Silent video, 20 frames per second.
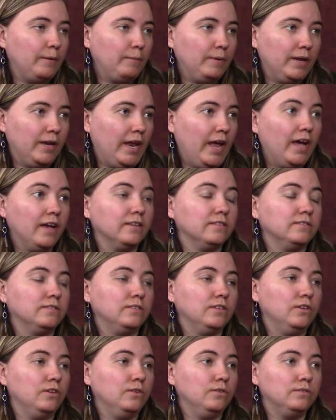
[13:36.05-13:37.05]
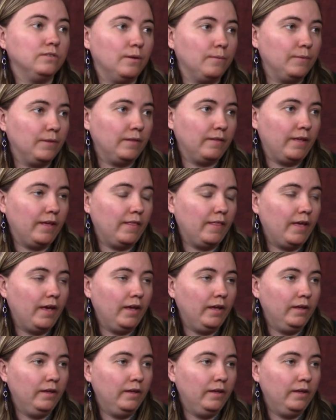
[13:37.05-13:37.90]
being asked to do something like that.